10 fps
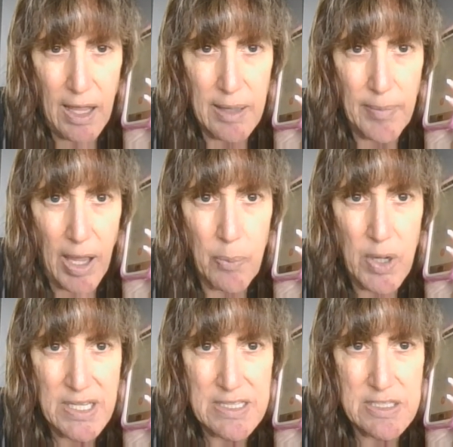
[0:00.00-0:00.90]
I
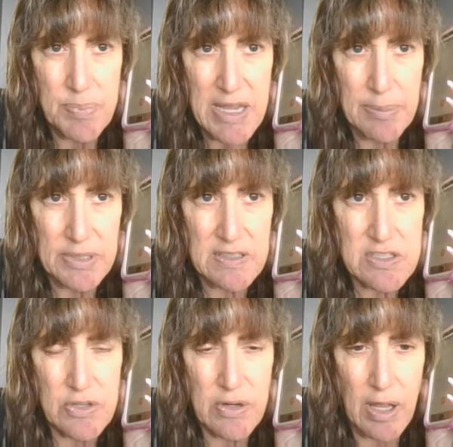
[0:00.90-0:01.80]
wanted to be able to
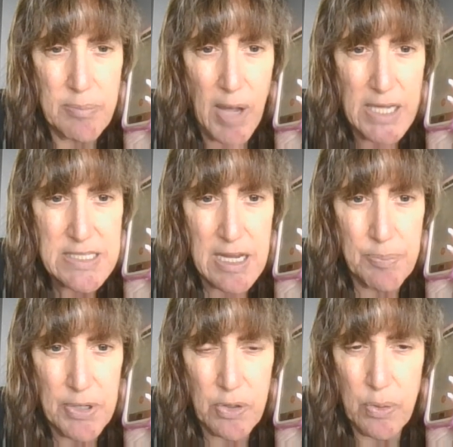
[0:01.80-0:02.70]
turn on my
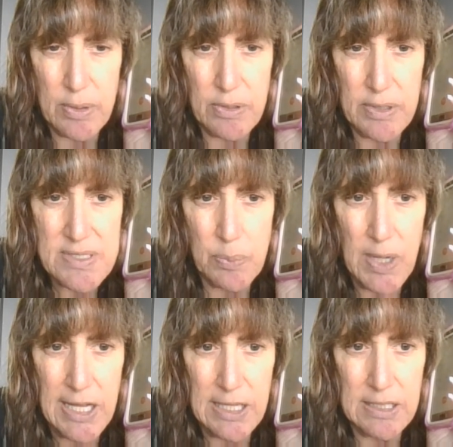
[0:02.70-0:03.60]
tape recorder as
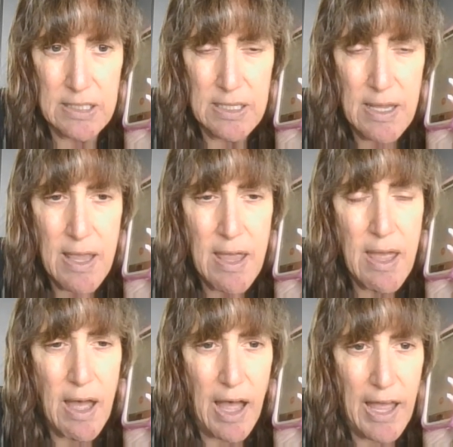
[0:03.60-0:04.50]
well.
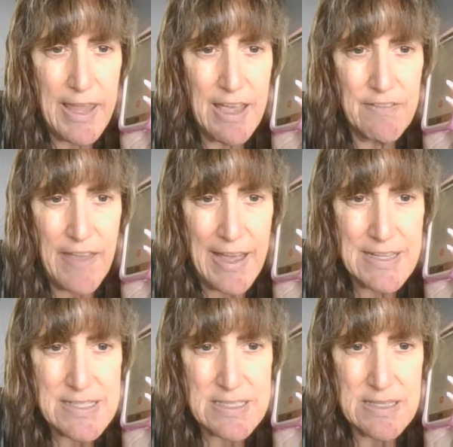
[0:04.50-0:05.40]
I have
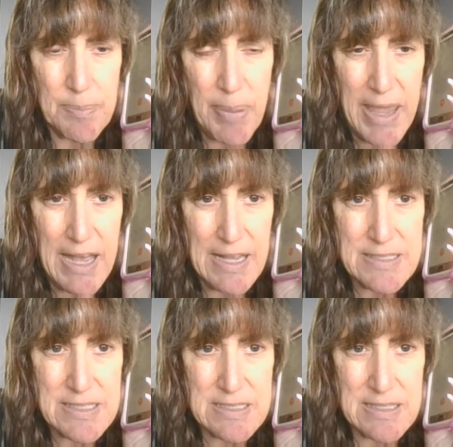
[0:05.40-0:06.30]
asked in the
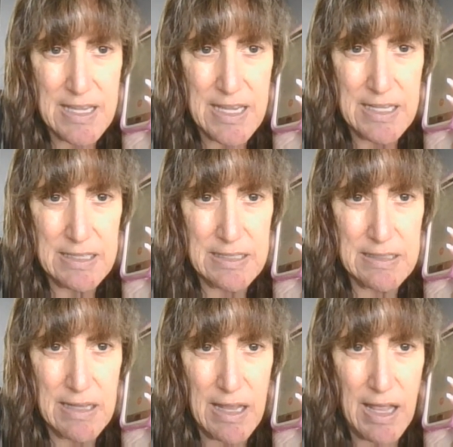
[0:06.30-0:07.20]
past that
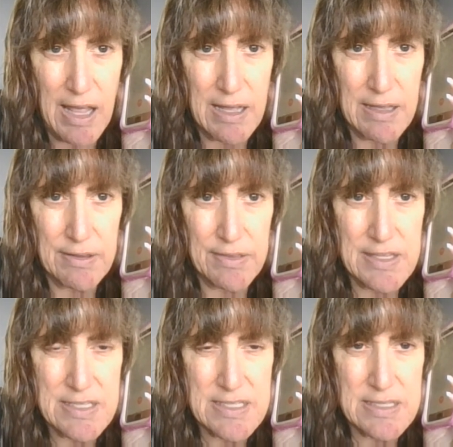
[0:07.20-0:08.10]

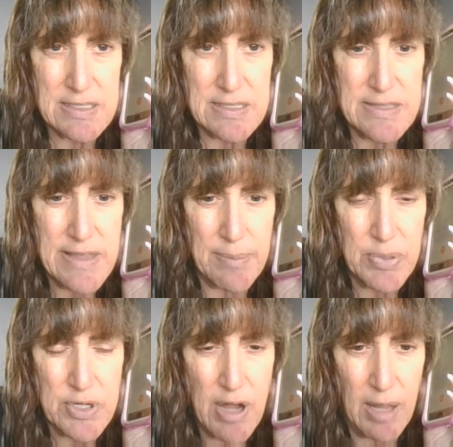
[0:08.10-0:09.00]
this
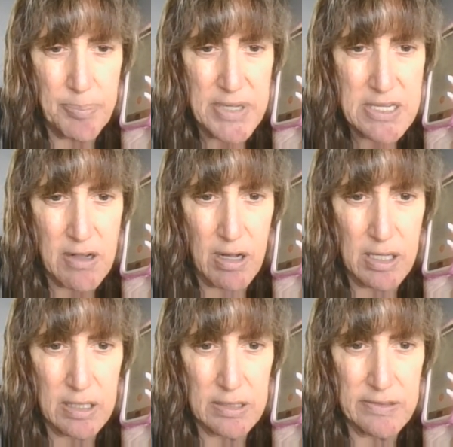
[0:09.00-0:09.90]
number not be
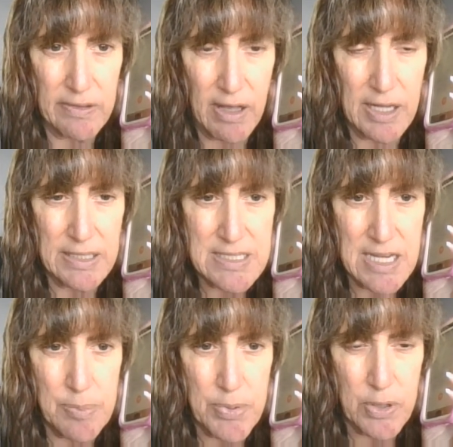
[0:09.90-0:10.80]
called on a
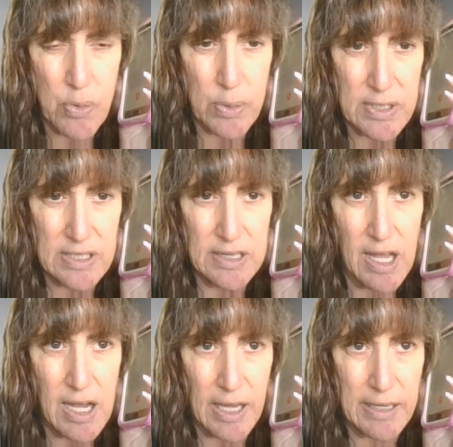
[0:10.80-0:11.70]
tape recorded
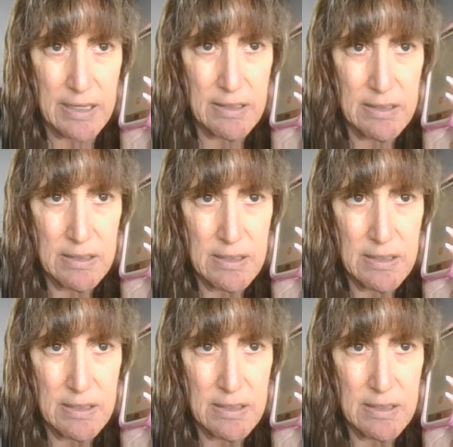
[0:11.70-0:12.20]
line,